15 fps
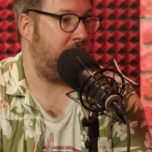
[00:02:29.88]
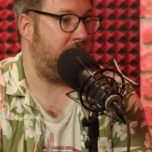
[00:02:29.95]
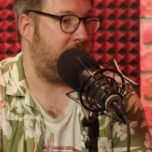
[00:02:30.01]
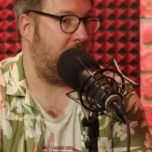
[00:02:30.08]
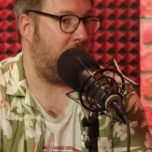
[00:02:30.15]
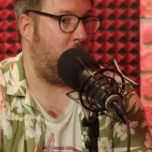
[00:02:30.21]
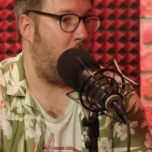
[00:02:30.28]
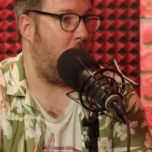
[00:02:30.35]
Like, you
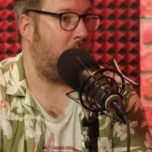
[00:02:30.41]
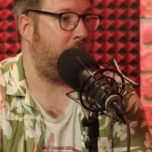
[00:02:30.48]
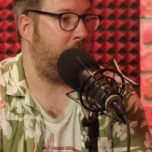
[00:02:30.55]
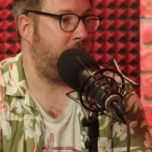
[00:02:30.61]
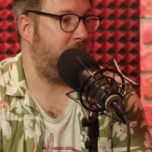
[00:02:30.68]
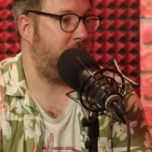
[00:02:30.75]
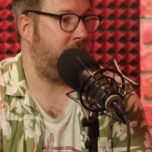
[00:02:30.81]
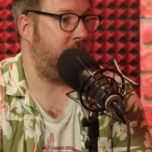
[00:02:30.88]
kind of want
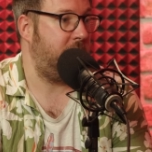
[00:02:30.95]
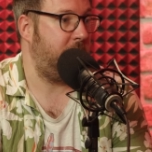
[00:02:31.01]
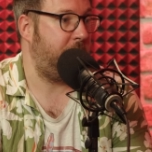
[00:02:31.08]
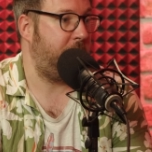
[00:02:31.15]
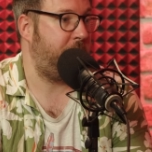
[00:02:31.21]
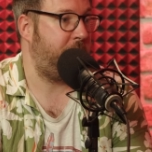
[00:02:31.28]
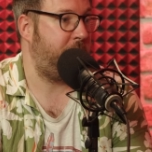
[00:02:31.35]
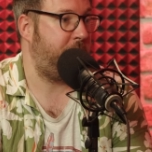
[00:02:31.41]
him to
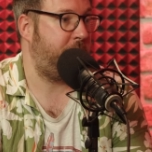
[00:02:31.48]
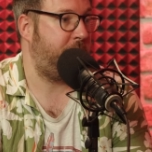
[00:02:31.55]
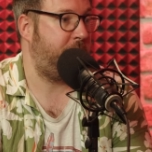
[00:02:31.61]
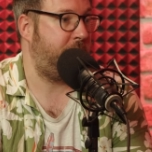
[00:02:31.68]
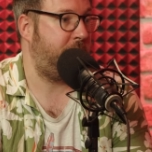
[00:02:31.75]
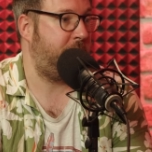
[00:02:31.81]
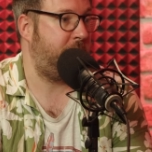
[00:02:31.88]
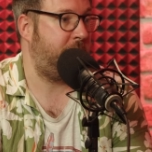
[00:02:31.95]

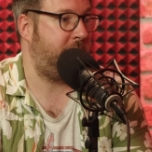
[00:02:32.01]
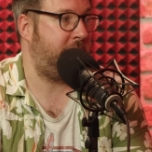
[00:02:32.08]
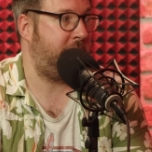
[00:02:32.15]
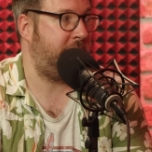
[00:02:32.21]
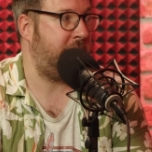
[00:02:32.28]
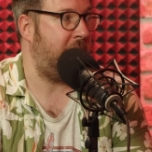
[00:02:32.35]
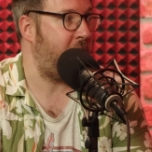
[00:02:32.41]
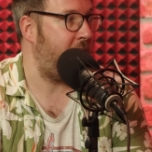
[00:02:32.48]

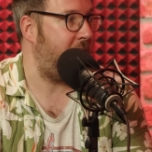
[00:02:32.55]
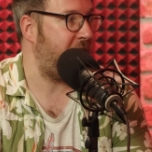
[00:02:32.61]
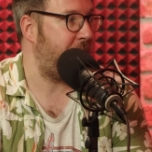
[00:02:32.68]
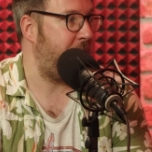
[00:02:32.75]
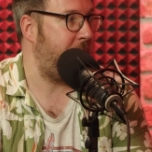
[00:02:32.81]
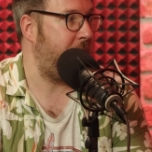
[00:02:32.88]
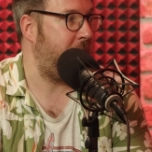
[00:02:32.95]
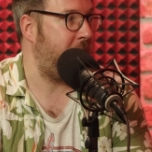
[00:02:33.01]
terrorize
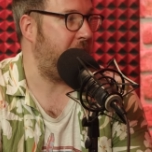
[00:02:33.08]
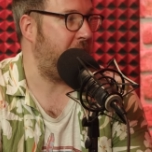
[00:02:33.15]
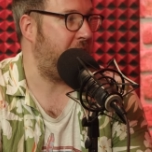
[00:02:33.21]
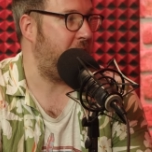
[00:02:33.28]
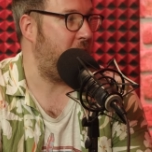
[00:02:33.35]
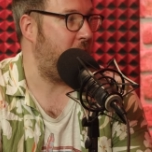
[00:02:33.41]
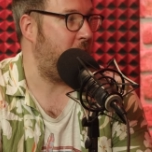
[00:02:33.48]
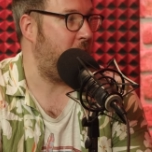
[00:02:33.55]
people yeah. and
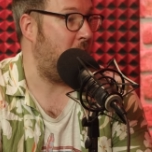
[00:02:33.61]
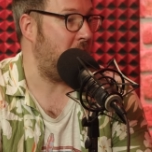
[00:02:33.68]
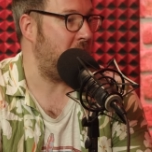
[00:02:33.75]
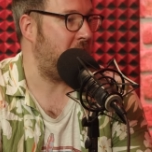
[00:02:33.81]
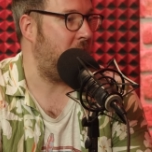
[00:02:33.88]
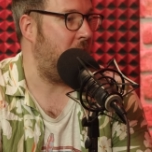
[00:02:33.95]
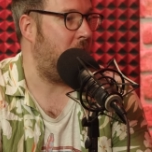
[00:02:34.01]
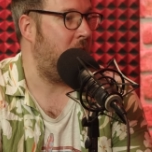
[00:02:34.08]
show them what
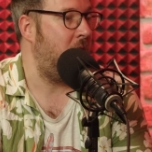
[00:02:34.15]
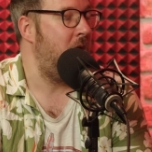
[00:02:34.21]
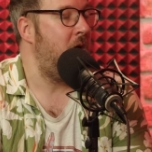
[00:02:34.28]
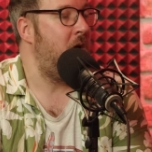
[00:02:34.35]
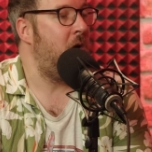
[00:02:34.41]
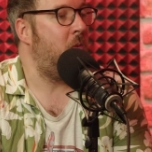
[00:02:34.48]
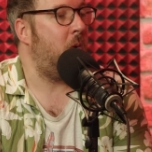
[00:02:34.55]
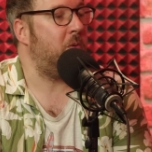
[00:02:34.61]
he's got.
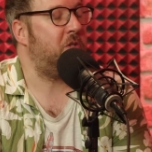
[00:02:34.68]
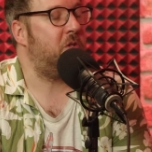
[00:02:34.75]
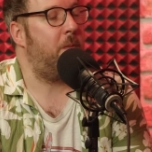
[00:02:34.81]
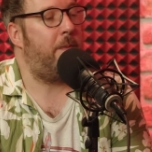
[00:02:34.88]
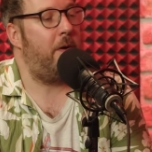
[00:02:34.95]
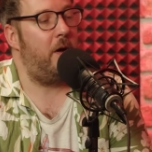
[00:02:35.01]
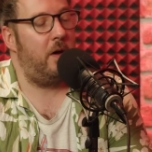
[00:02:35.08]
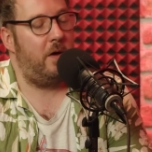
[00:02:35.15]
What was so
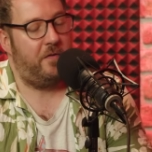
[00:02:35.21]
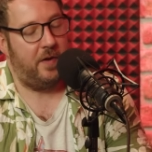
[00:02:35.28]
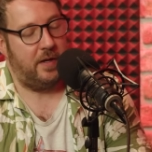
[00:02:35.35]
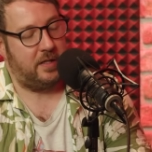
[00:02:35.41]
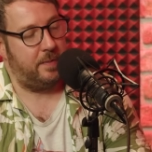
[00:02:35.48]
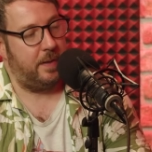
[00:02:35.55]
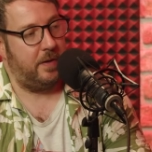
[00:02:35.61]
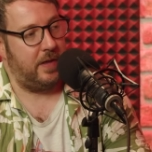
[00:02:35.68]

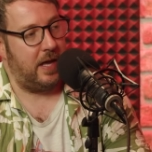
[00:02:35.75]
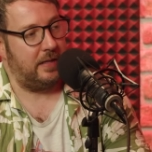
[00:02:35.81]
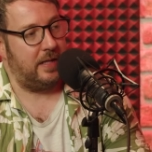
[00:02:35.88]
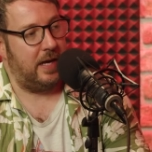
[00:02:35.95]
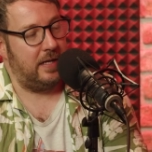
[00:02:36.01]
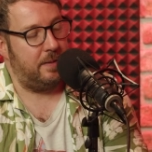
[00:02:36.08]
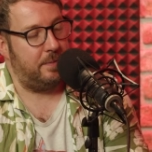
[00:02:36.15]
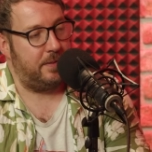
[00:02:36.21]
perfect about that
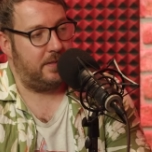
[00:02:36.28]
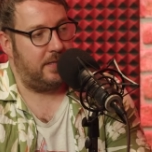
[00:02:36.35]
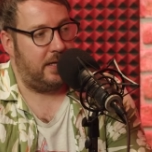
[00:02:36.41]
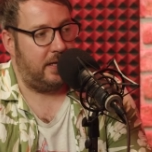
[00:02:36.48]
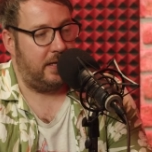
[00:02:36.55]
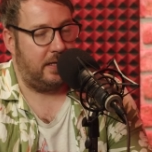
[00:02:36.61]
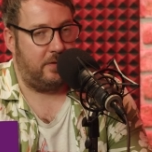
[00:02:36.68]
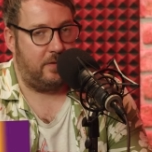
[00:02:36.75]
line in
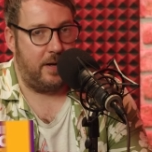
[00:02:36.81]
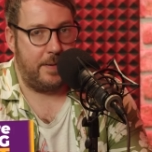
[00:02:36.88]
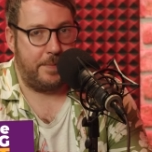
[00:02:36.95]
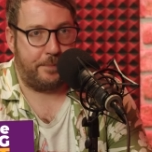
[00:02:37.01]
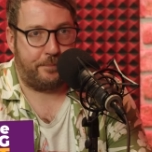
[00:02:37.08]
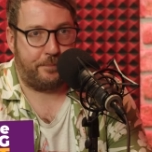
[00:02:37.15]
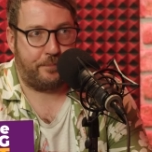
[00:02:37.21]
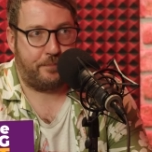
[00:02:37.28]
particular, right,